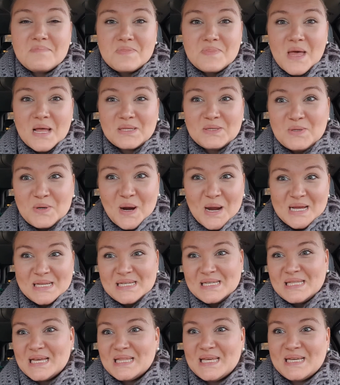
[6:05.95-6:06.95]
that's
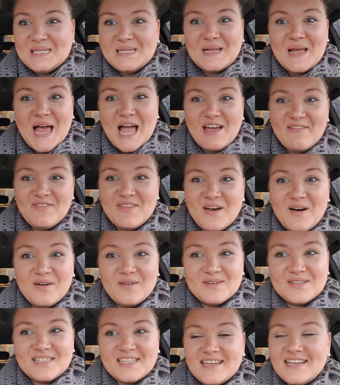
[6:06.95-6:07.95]
crazy that they still have
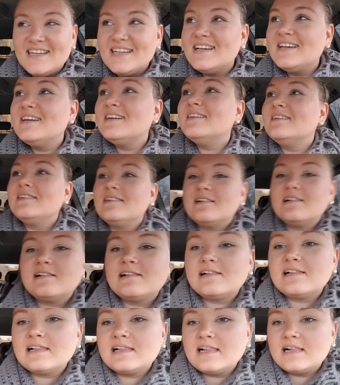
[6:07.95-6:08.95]
those
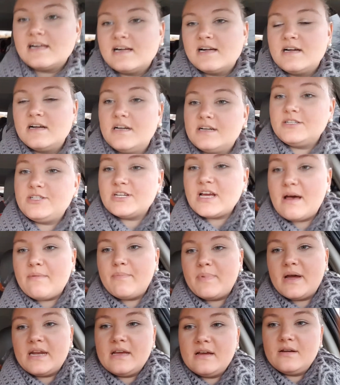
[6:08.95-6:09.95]
good job
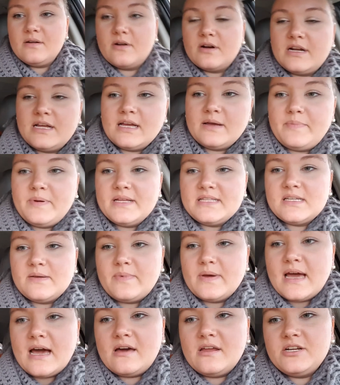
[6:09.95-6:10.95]
buddy on earning a pizza
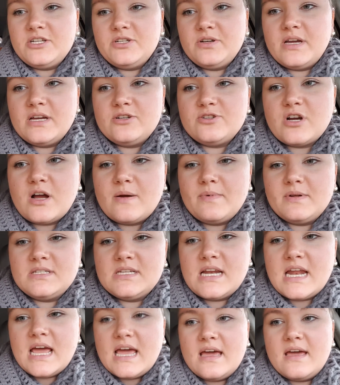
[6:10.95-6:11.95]
but how did you get in trouble
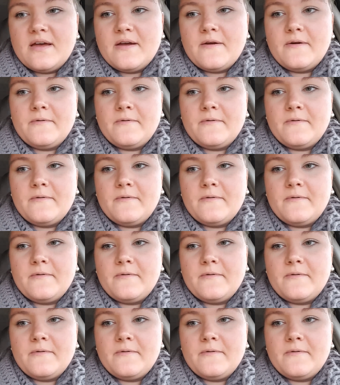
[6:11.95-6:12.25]
today